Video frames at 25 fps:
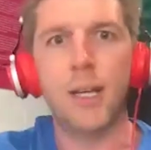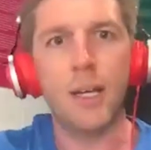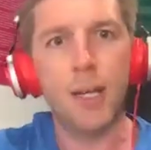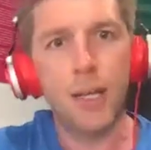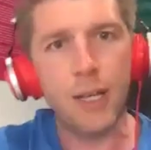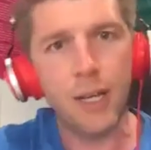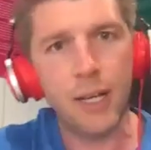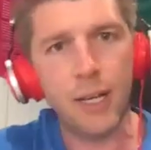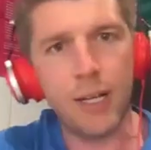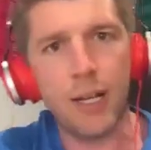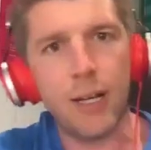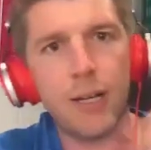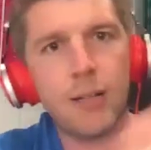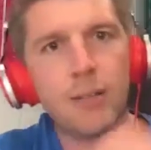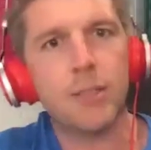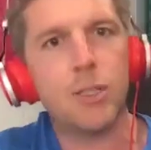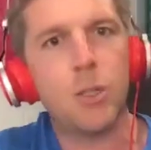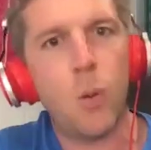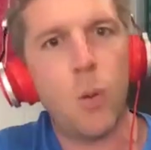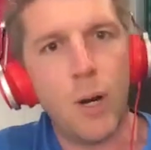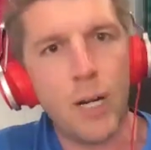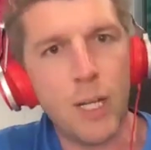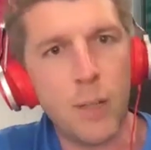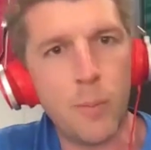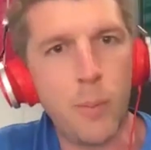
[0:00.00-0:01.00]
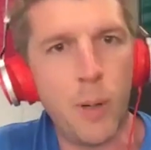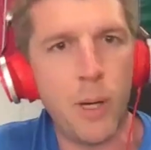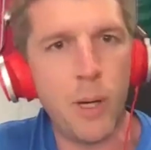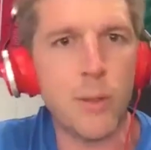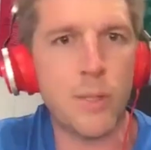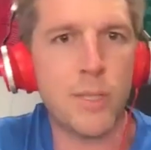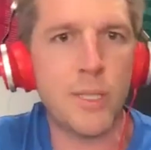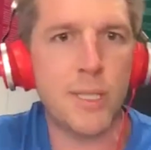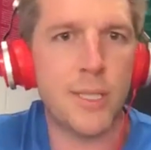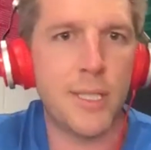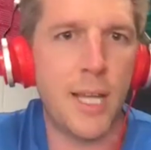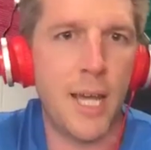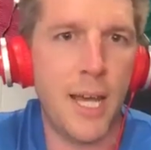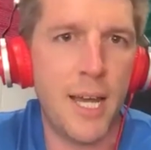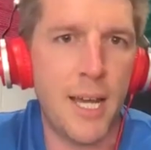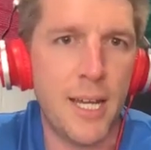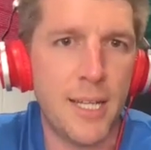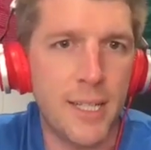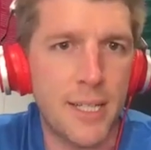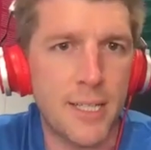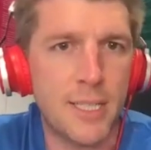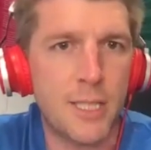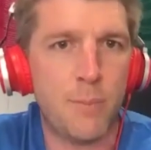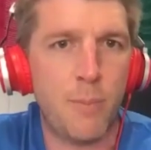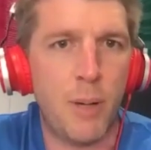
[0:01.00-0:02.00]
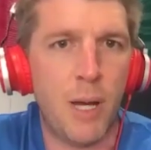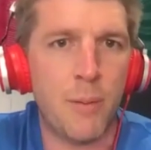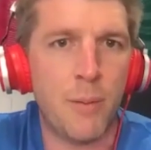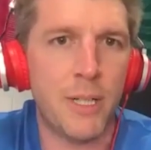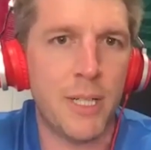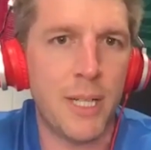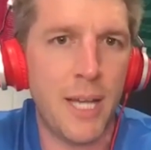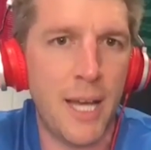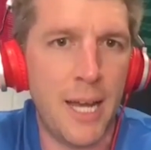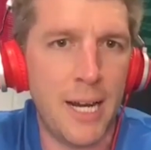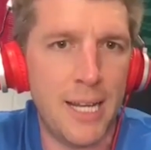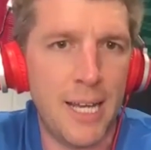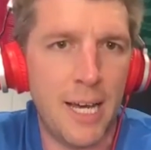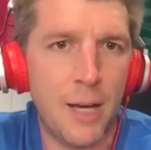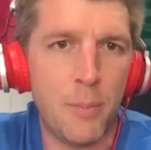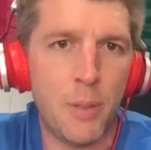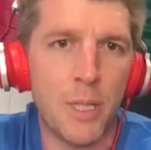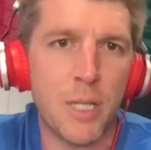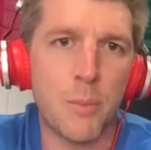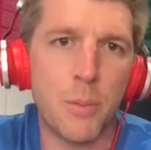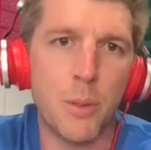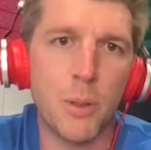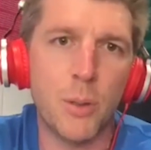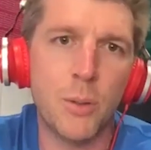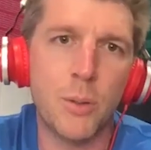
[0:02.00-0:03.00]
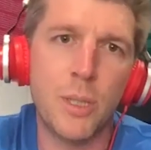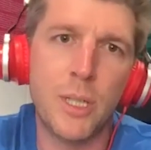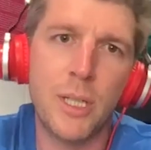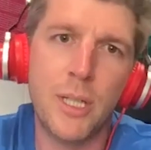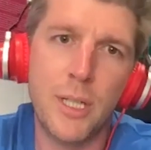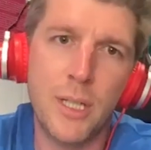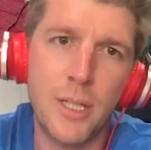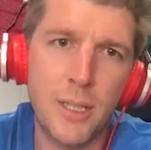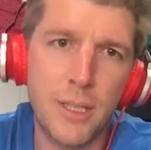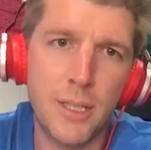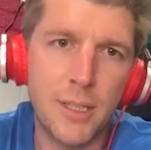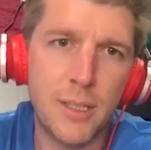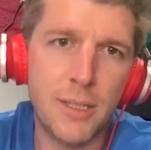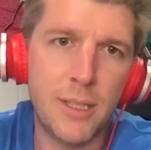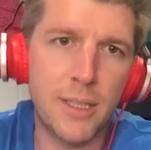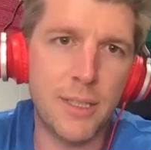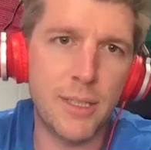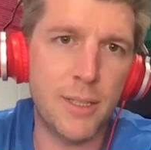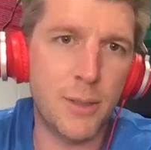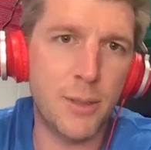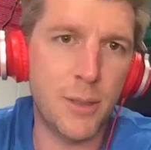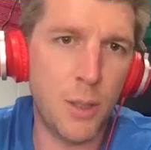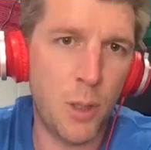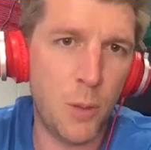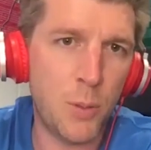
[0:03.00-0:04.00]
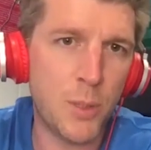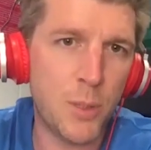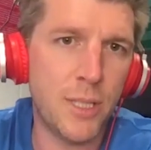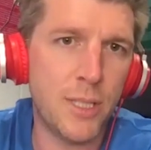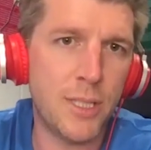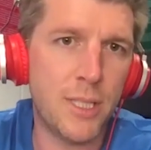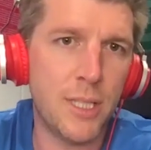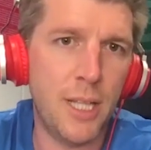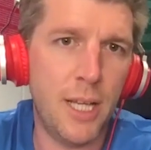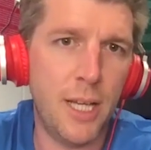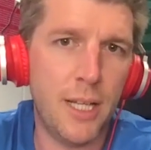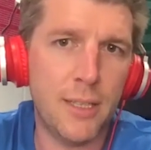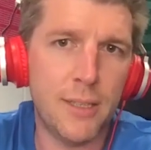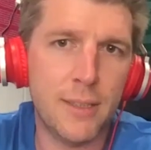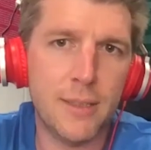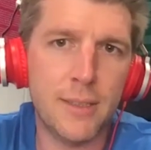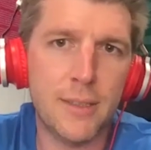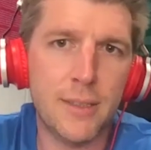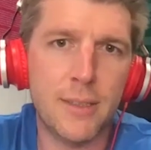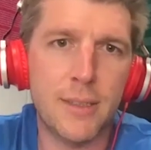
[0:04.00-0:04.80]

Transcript: you know, 20 posts a day and they're spamming the hell out of people, then do the opposite to that.